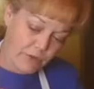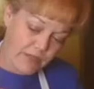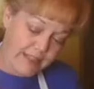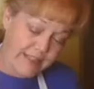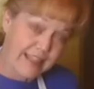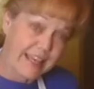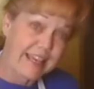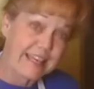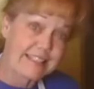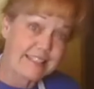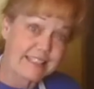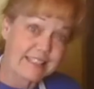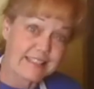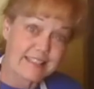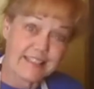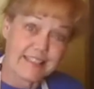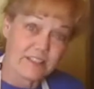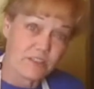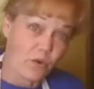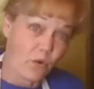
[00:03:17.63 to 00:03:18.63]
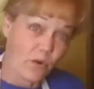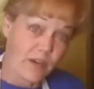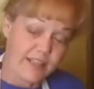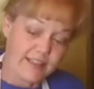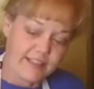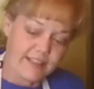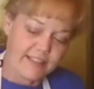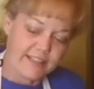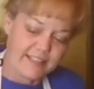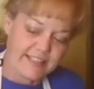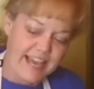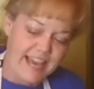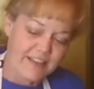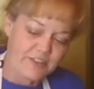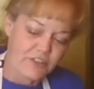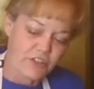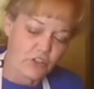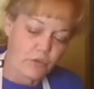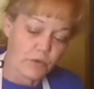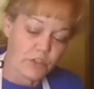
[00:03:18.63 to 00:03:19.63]
things, it's quite the
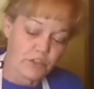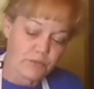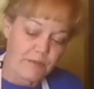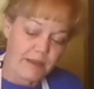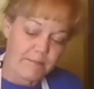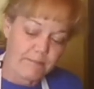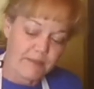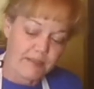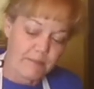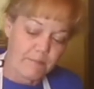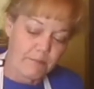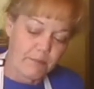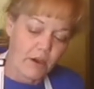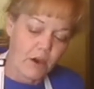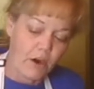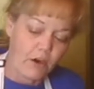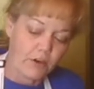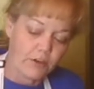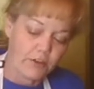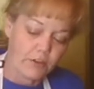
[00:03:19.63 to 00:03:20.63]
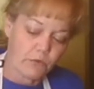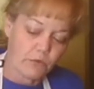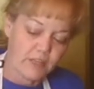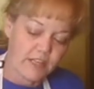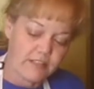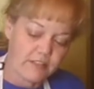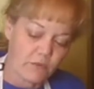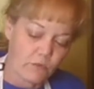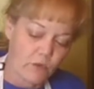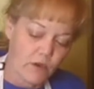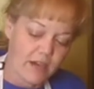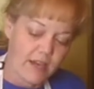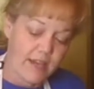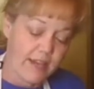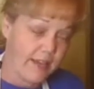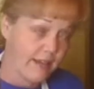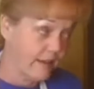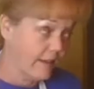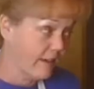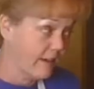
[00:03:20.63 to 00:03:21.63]
disaster, which might be part of the reason why
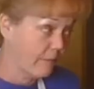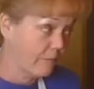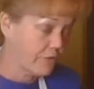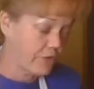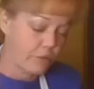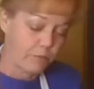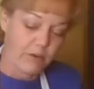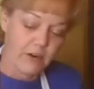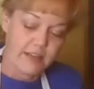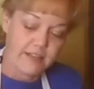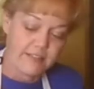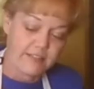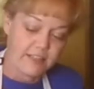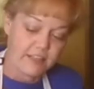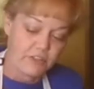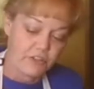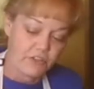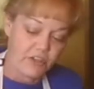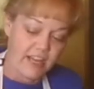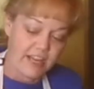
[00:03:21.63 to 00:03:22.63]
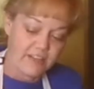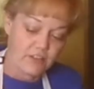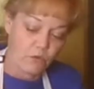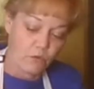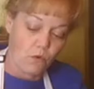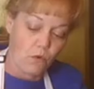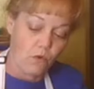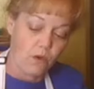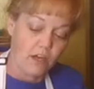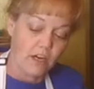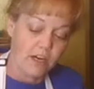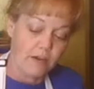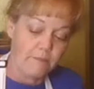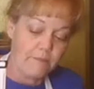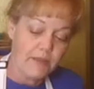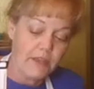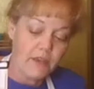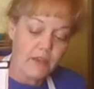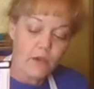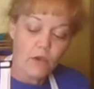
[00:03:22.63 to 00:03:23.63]
I'm surprised Dexter hasn't woken up
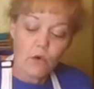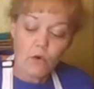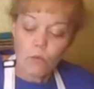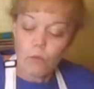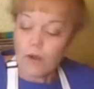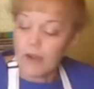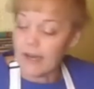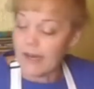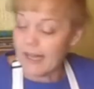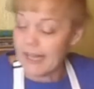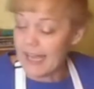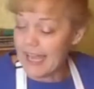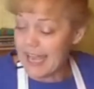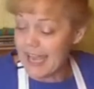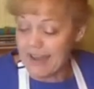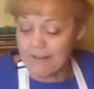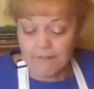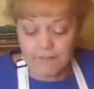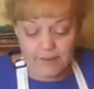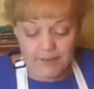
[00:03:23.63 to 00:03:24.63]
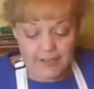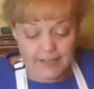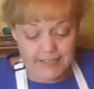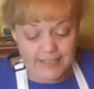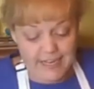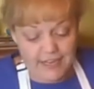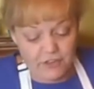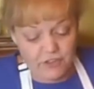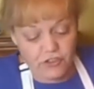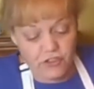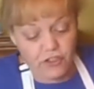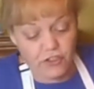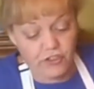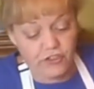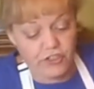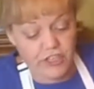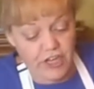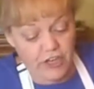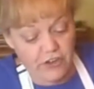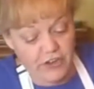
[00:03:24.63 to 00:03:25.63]
while I have Dexter
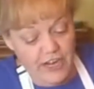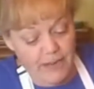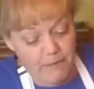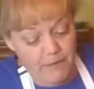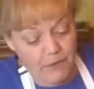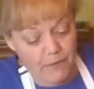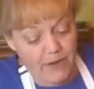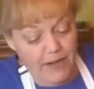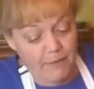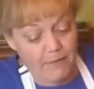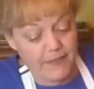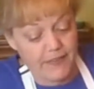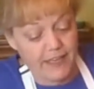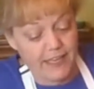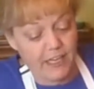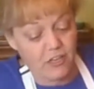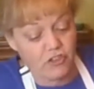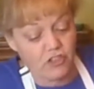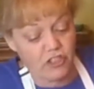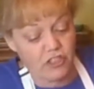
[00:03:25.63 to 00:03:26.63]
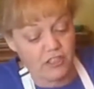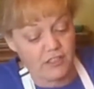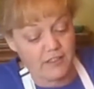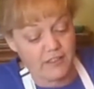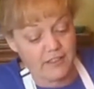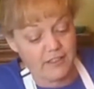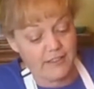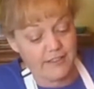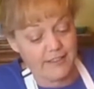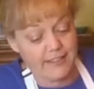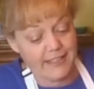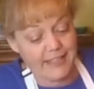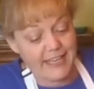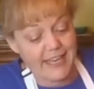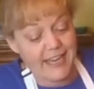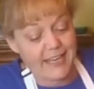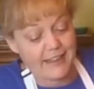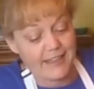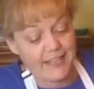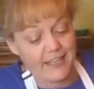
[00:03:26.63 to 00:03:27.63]
staring at me when I'm in the kitchen, is because, yeah,
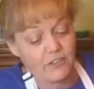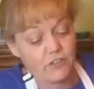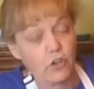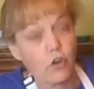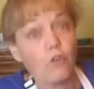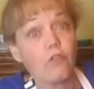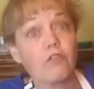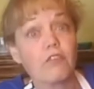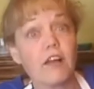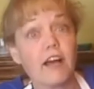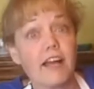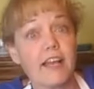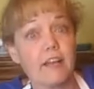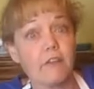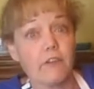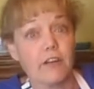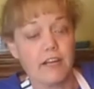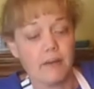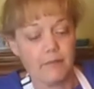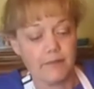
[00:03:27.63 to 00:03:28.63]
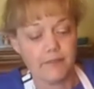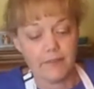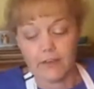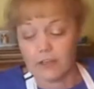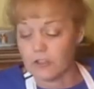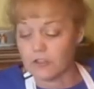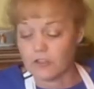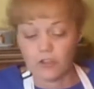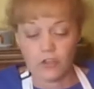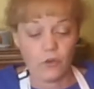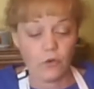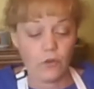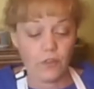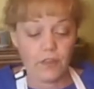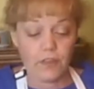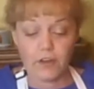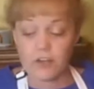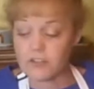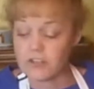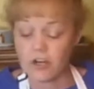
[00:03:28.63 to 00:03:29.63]
things go flying when I'm in there. So
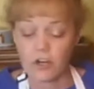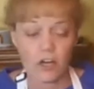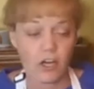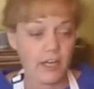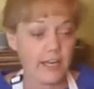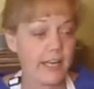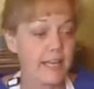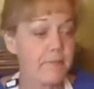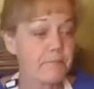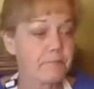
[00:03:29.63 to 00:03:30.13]
there's our honey,